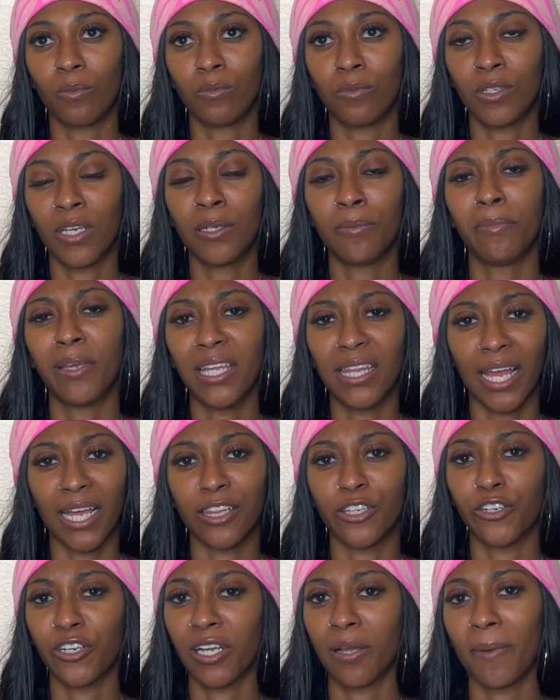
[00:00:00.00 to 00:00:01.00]
in me, like
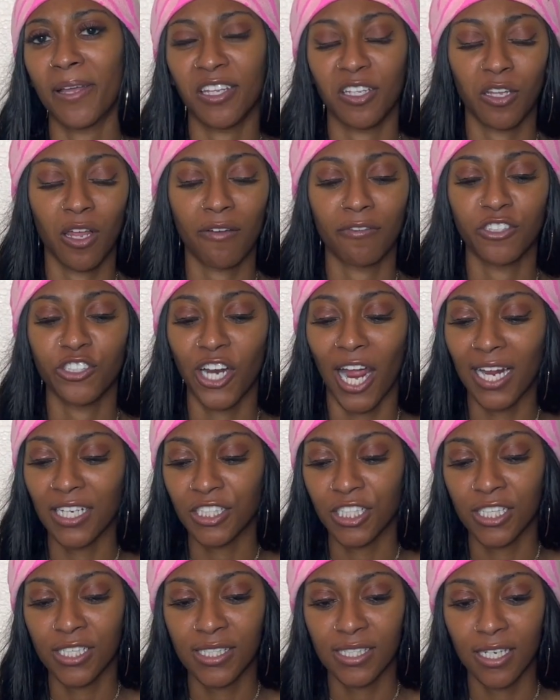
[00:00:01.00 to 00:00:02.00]
learning about the law of
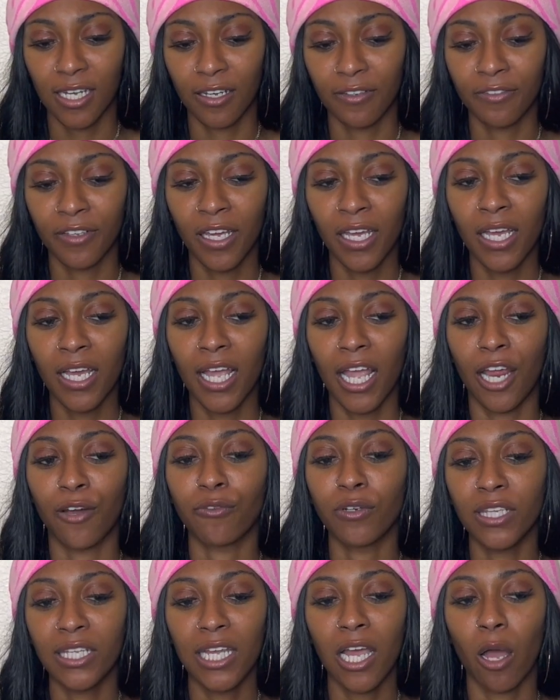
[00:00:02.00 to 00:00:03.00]
attraction and stuff, it
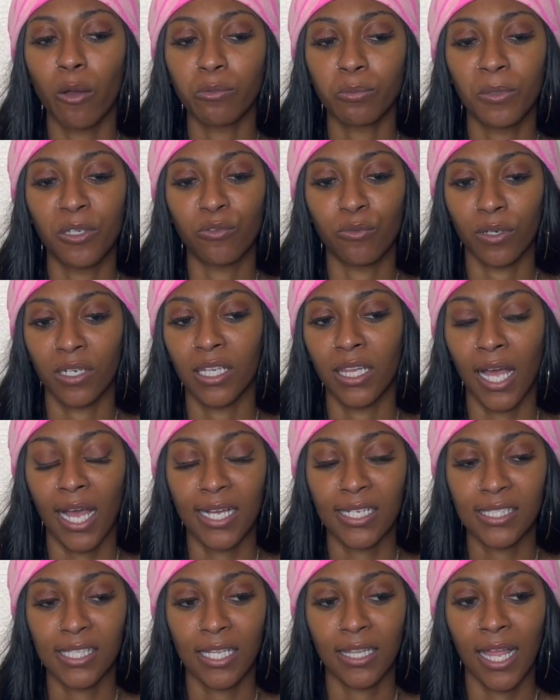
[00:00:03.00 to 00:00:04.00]
really helped me
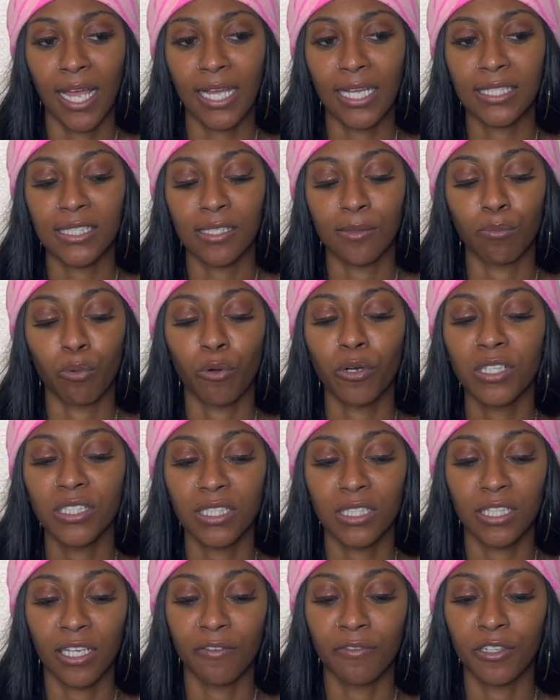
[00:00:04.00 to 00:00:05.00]
realize that like it's important
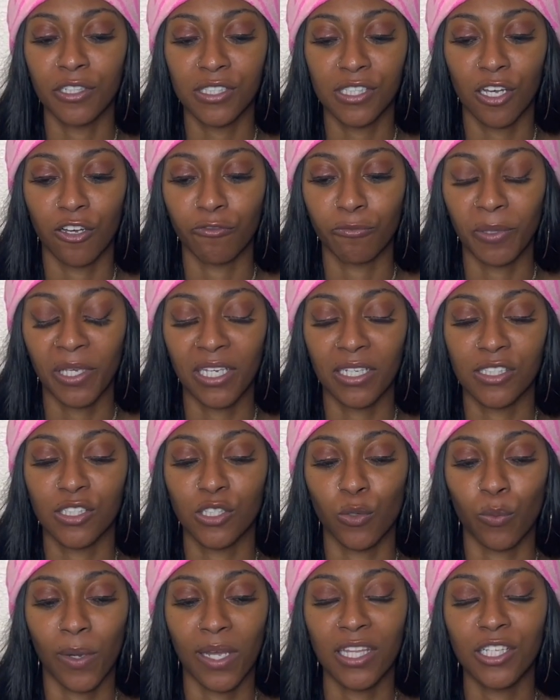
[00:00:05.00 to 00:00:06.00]
to love yourself, because
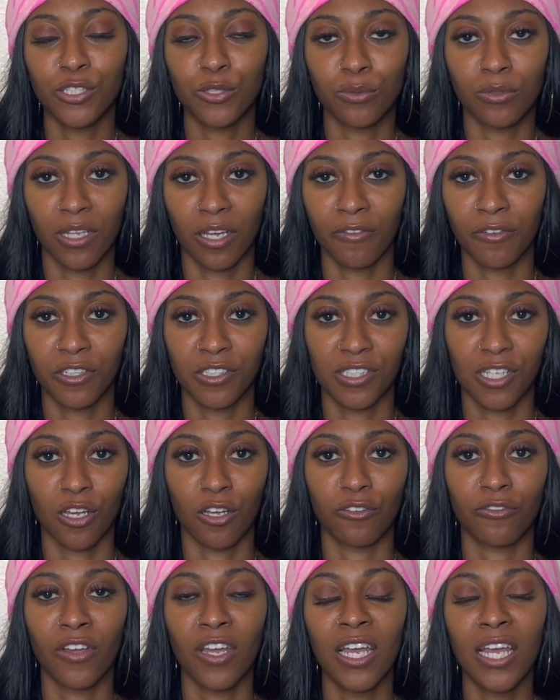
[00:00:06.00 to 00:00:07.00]
the way that you love
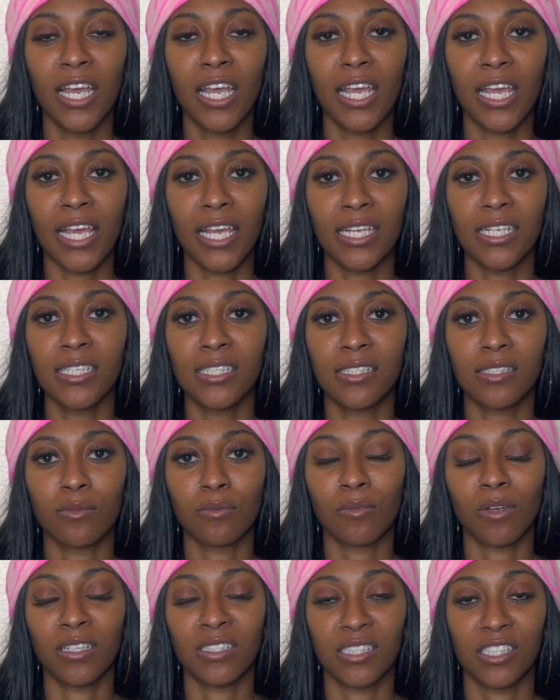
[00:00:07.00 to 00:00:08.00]
yourself
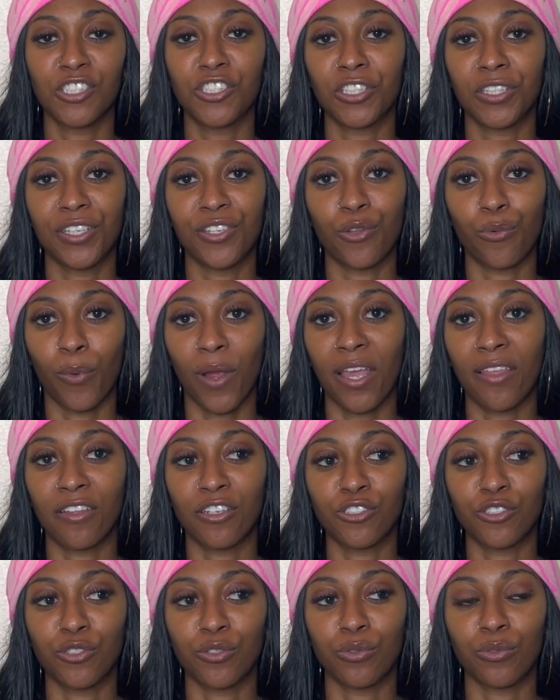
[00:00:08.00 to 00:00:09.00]
is essentially the way
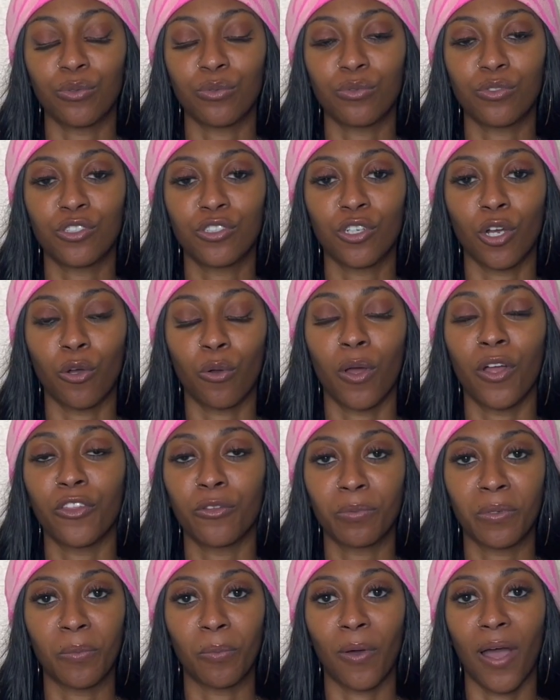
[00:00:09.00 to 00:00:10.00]
that you show other
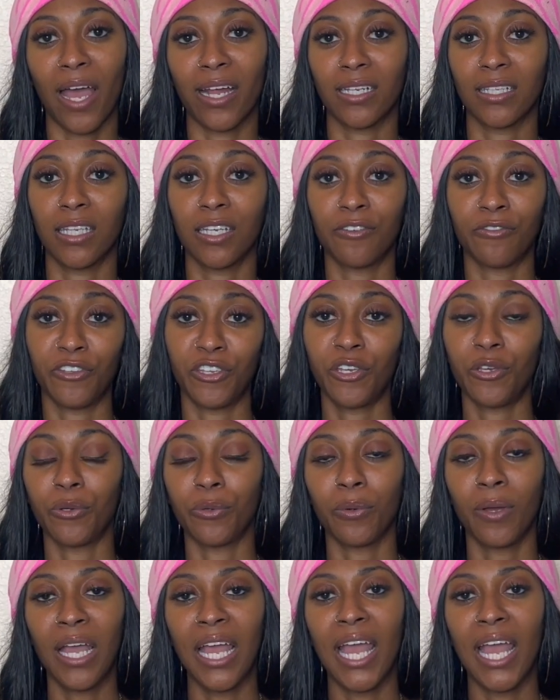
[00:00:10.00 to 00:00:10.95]
people how to love you.